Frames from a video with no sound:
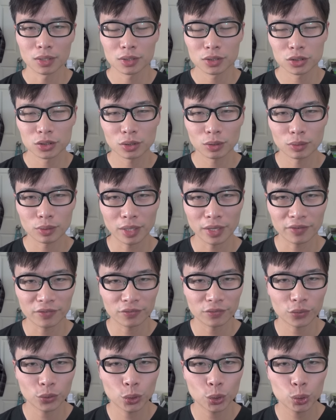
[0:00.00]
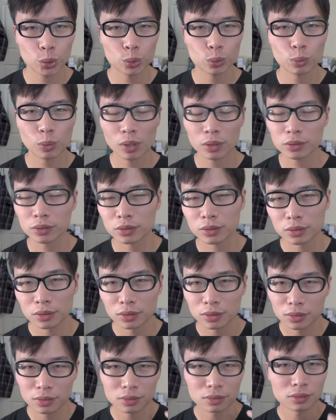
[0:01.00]
So if you want
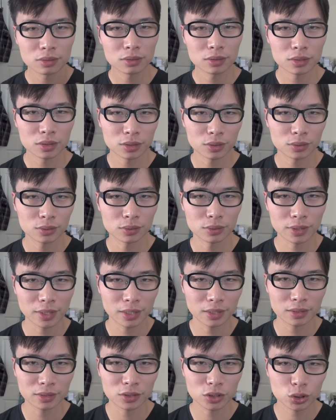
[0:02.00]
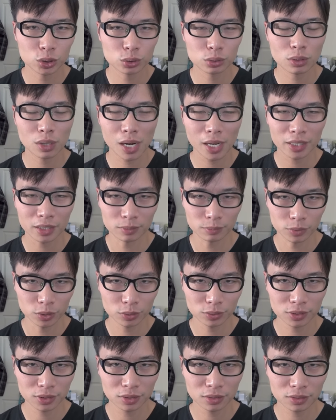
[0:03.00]
to try
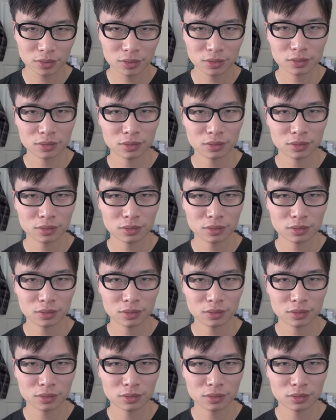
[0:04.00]
hypnosis,